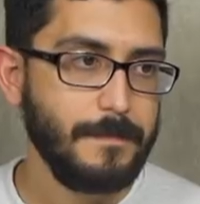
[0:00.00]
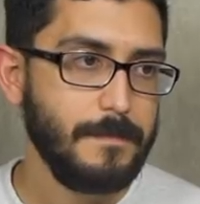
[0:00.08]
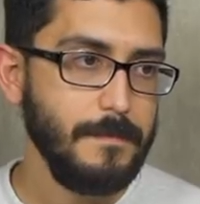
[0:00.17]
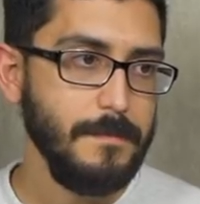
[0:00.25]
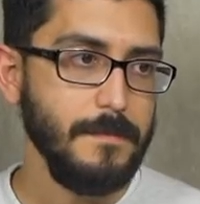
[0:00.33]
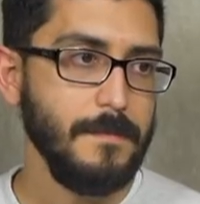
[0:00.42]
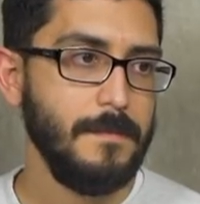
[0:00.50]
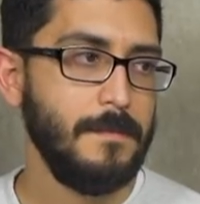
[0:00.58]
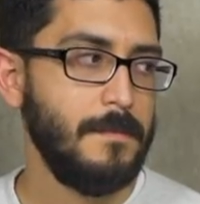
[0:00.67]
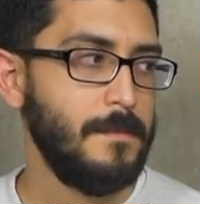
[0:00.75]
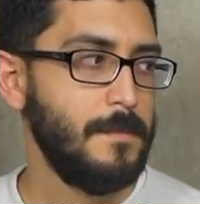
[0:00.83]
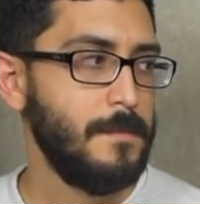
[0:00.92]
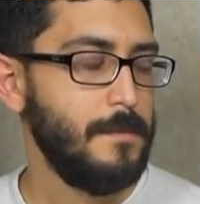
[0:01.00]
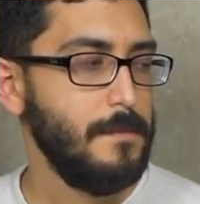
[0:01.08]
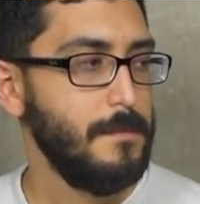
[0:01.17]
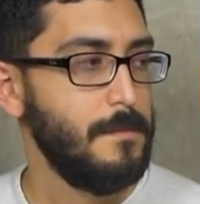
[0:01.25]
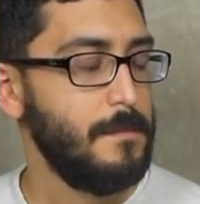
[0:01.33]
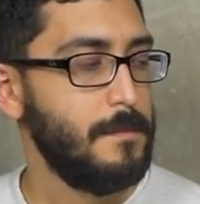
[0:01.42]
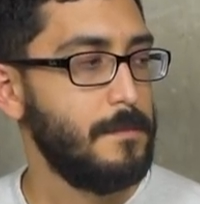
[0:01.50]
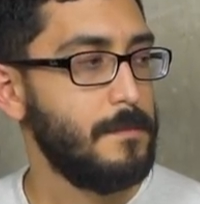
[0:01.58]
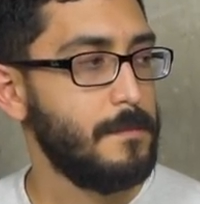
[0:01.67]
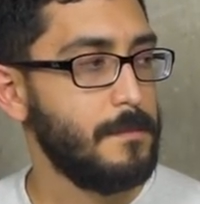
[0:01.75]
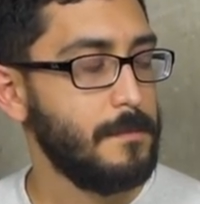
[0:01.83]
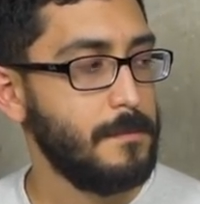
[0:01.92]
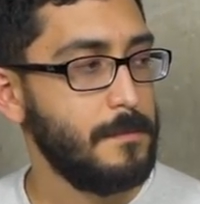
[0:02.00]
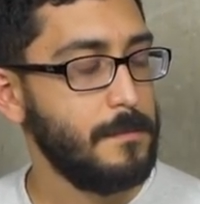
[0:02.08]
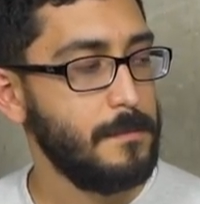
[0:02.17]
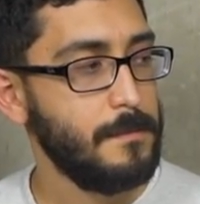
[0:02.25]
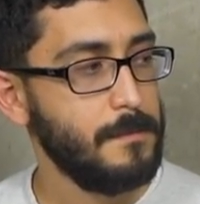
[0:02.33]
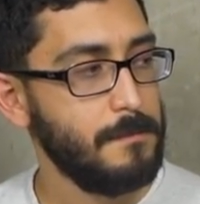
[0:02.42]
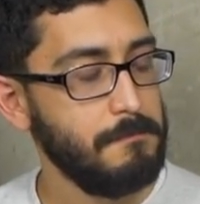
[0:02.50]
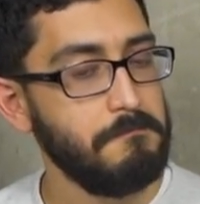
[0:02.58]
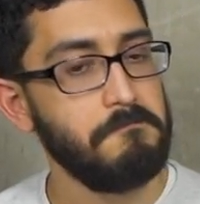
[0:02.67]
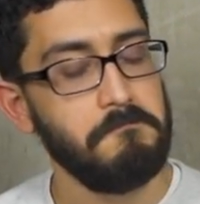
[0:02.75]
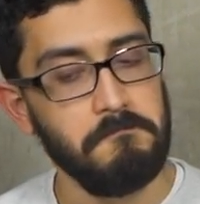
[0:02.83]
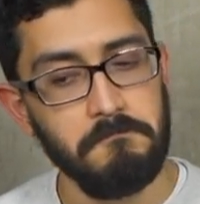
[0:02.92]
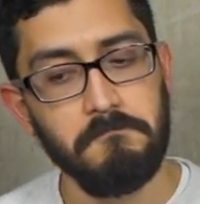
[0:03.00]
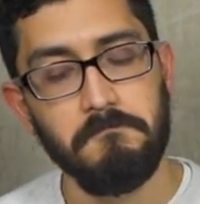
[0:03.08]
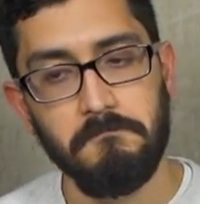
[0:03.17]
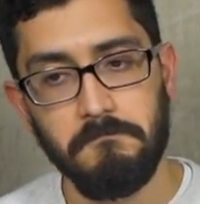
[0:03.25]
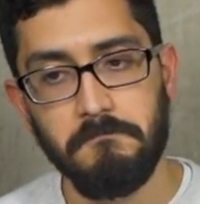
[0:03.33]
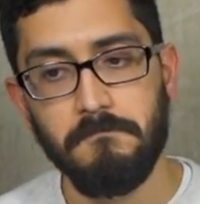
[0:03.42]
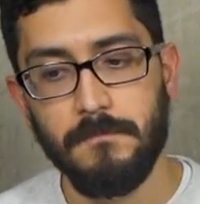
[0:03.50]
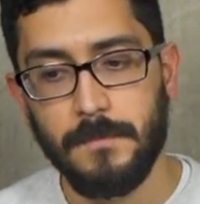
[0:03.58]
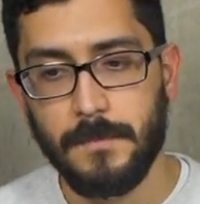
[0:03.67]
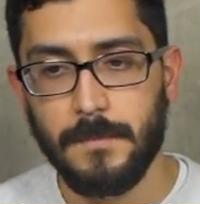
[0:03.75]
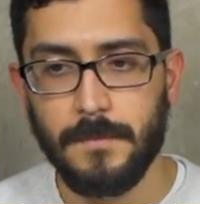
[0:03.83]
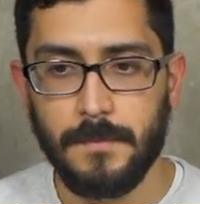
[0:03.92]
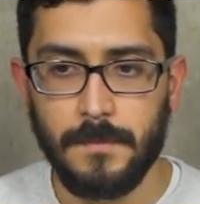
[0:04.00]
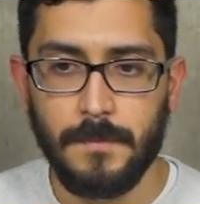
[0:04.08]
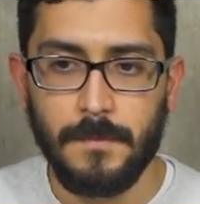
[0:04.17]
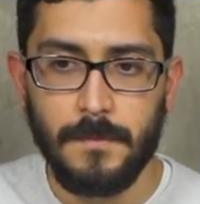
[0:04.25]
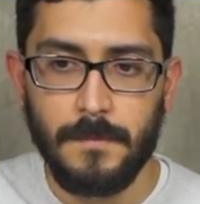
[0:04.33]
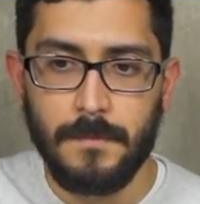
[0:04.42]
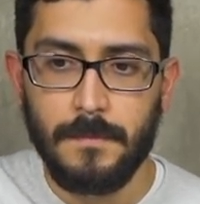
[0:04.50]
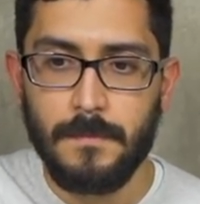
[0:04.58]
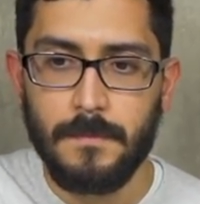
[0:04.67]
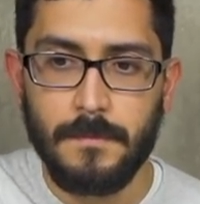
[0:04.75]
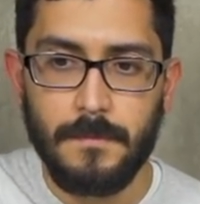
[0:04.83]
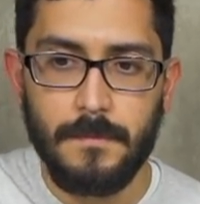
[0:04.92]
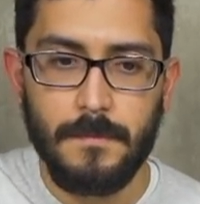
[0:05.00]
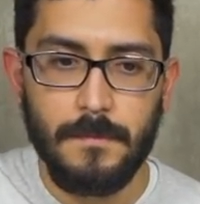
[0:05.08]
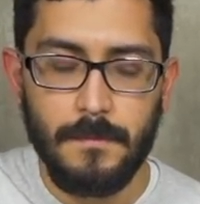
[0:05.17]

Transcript: The person shown says nothing.